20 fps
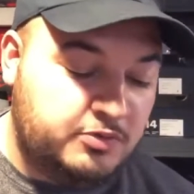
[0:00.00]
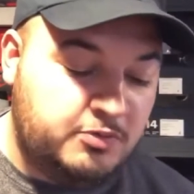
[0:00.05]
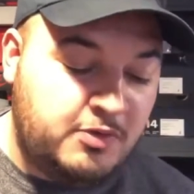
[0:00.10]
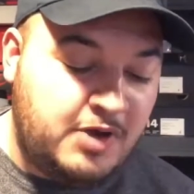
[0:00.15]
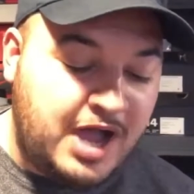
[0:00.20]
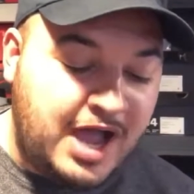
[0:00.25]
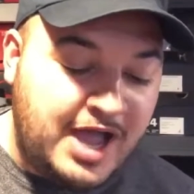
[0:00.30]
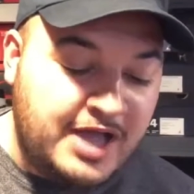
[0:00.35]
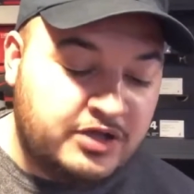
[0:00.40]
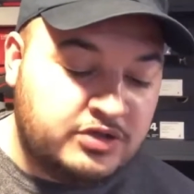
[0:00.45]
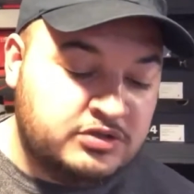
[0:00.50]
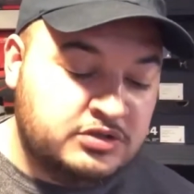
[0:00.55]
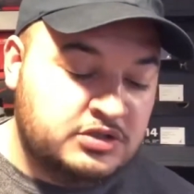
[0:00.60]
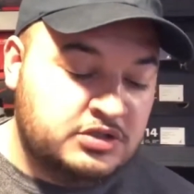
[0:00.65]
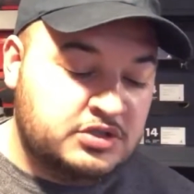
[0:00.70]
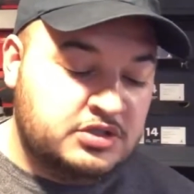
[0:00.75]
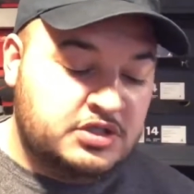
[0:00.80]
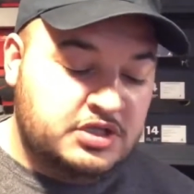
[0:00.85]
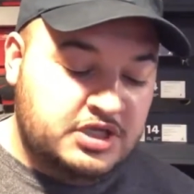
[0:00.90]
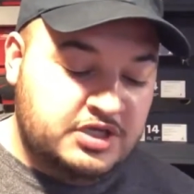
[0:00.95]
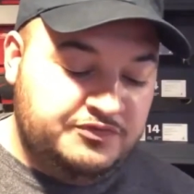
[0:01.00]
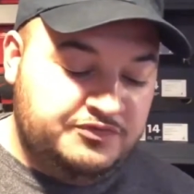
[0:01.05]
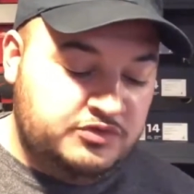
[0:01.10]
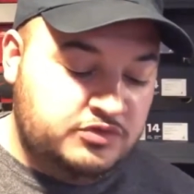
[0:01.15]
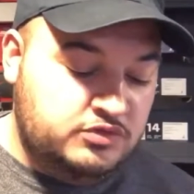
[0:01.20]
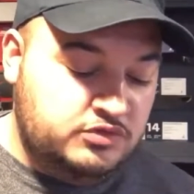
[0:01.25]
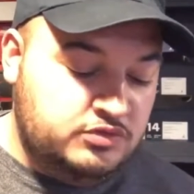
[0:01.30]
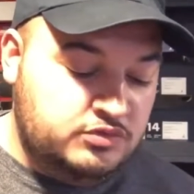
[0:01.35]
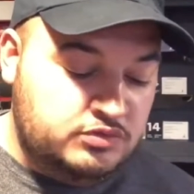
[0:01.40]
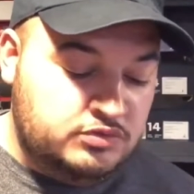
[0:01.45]
while. If
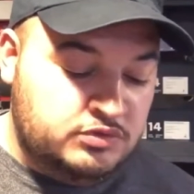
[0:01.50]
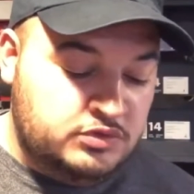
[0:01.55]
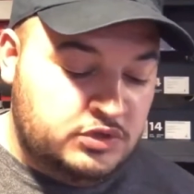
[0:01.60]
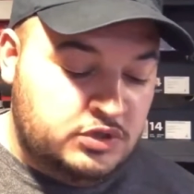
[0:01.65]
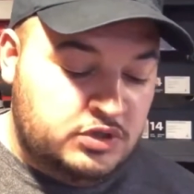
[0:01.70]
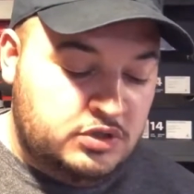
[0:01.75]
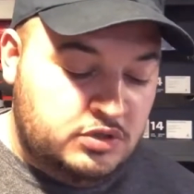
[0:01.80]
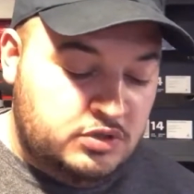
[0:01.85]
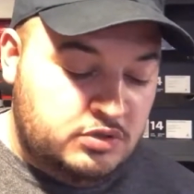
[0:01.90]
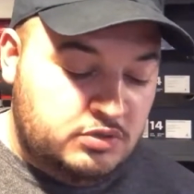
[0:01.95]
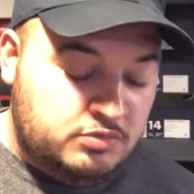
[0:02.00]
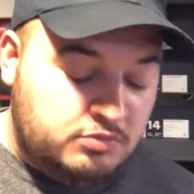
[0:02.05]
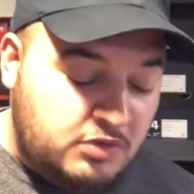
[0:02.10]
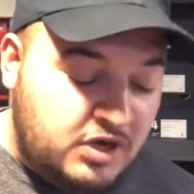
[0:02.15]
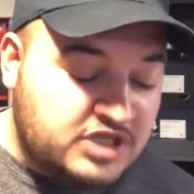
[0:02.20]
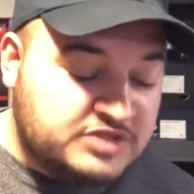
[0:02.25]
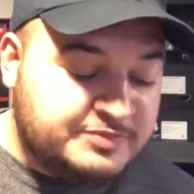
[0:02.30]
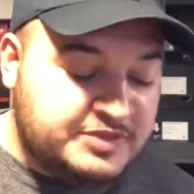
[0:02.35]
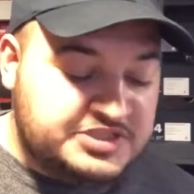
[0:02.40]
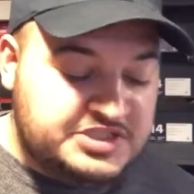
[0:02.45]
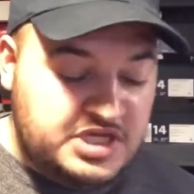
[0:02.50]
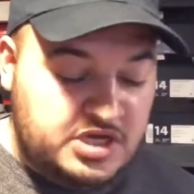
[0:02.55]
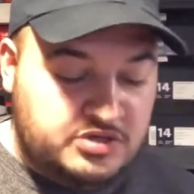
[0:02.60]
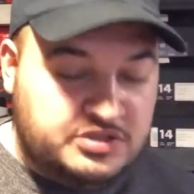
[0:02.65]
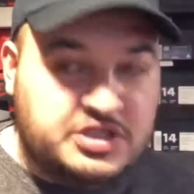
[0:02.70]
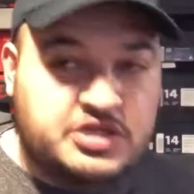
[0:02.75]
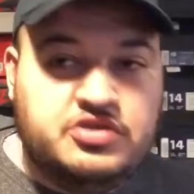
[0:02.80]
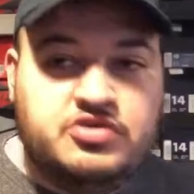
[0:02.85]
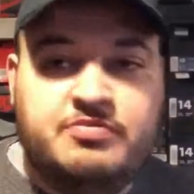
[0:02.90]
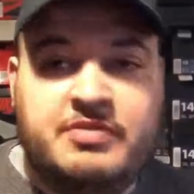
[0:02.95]
you watch my channel,
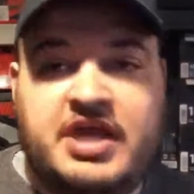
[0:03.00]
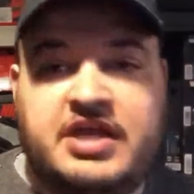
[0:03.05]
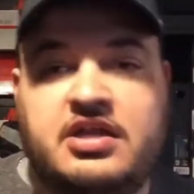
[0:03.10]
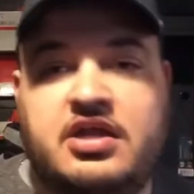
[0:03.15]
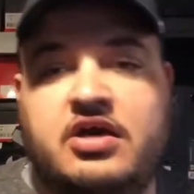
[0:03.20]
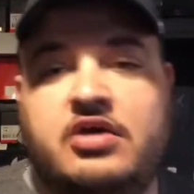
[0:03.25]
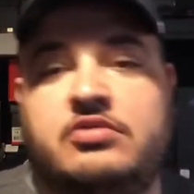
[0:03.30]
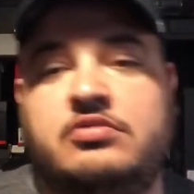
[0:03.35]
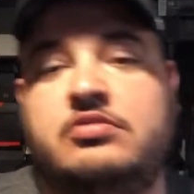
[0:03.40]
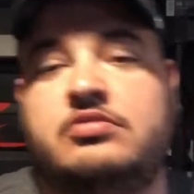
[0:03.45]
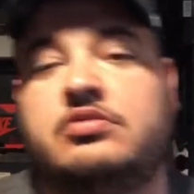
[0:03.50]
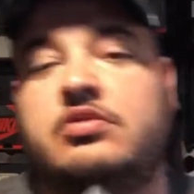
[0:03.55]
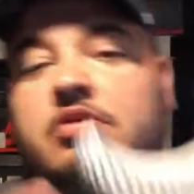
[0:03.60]
then you may know.